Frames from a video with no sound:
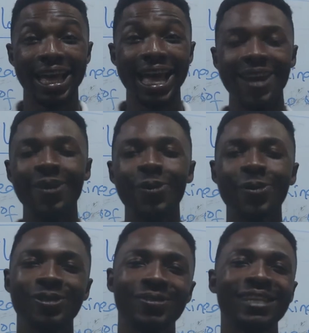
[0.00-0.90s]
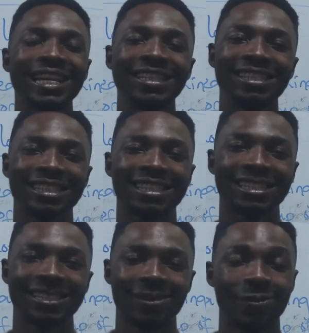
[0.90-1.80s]
Hello
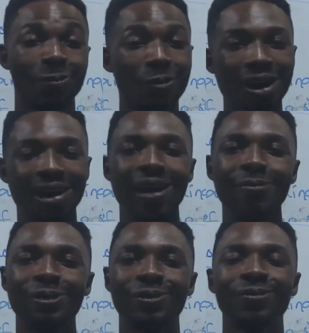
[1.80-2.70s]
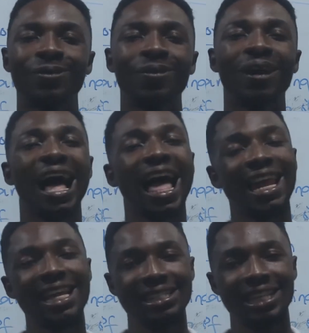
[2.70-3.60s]
students, welcome to a
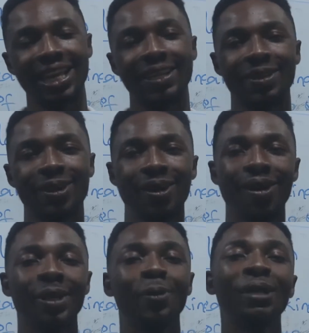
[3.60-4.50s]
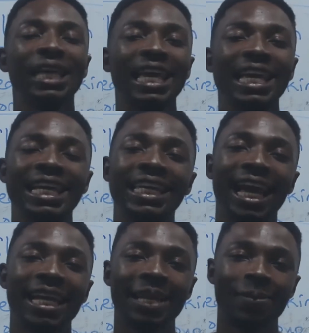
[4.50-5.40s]
lesson on the OK
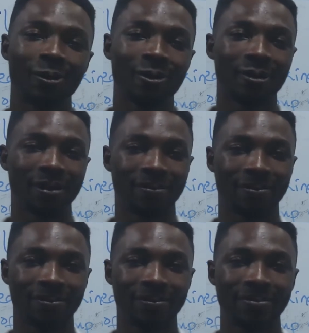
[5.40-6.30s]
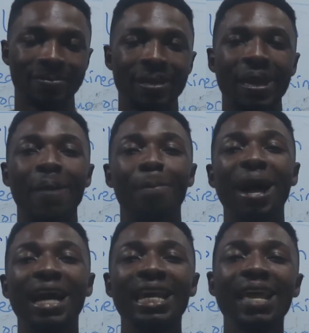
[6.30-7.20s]
e-learning program.
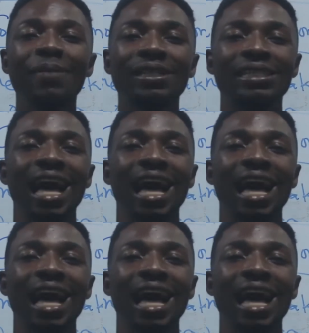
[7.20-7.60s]
My name is